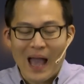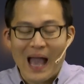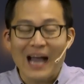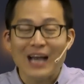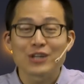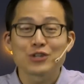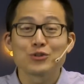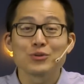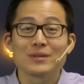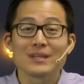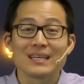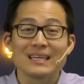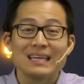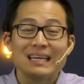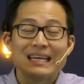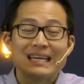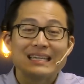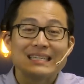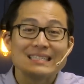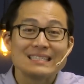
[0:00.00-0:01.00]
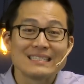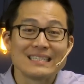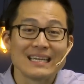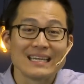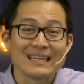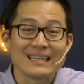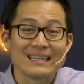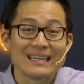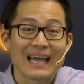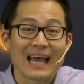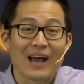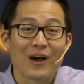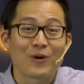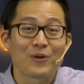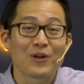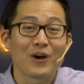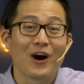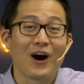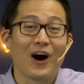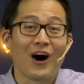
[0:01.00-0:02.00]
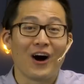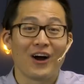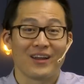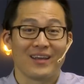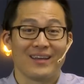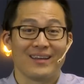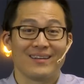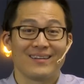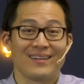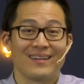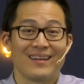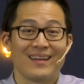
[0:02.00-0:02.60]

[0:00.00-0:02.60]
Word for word: actually sit down on it